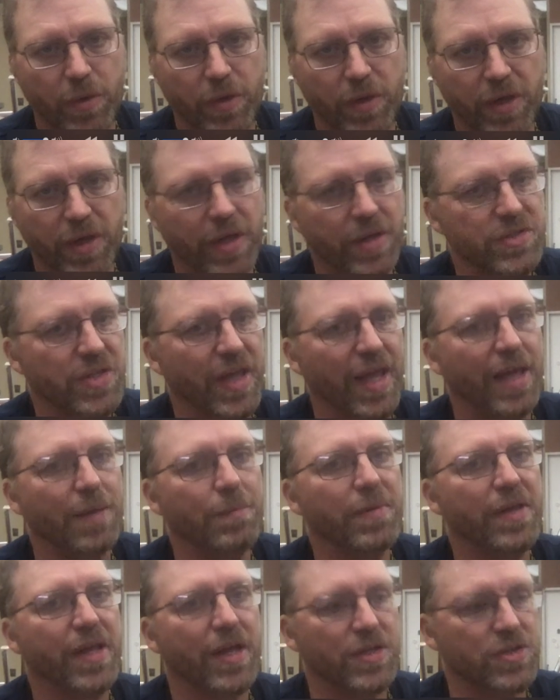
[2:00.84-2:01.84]
use the end
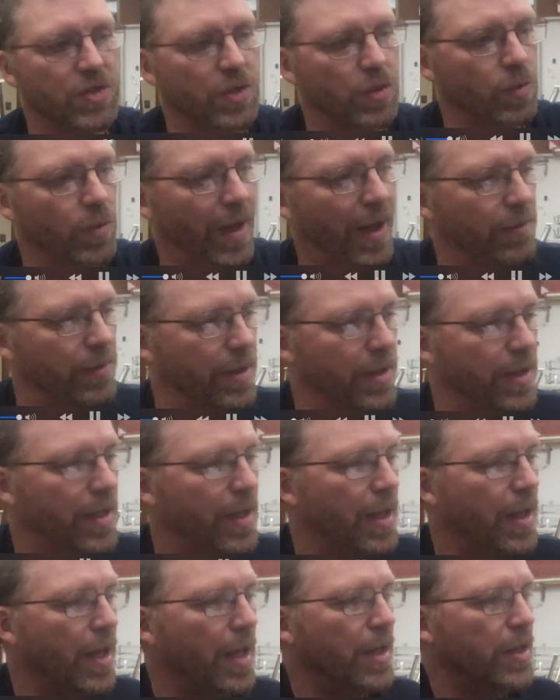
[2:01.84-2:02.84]
because they're rounded.
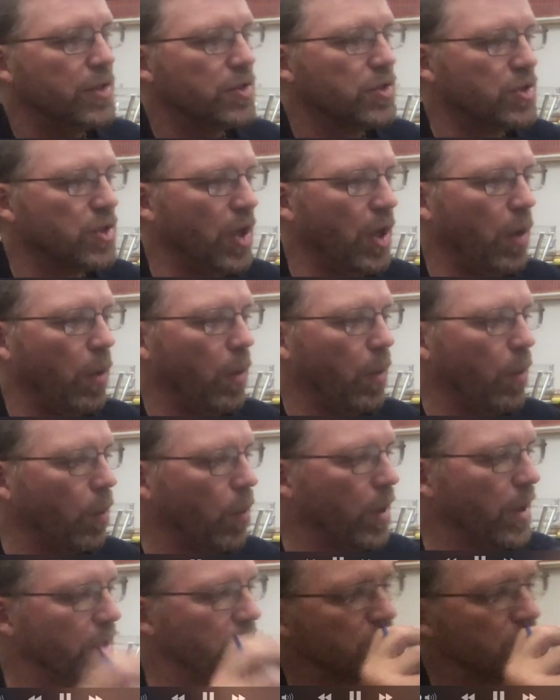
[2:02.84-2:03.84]
So
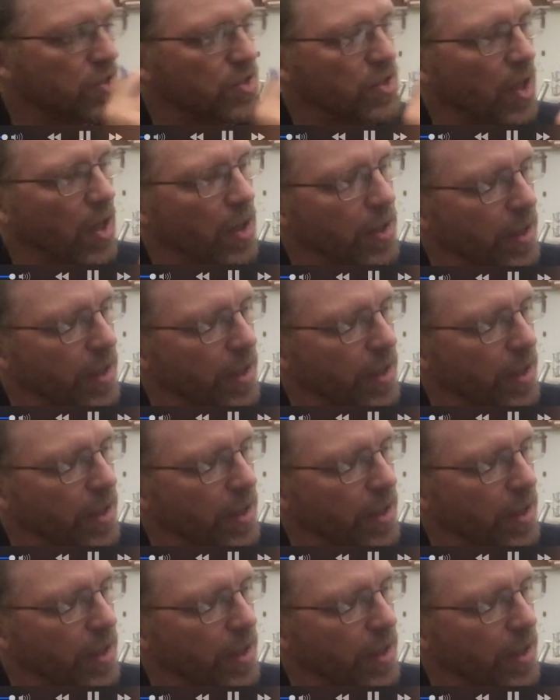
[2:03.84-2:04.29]
we're going to start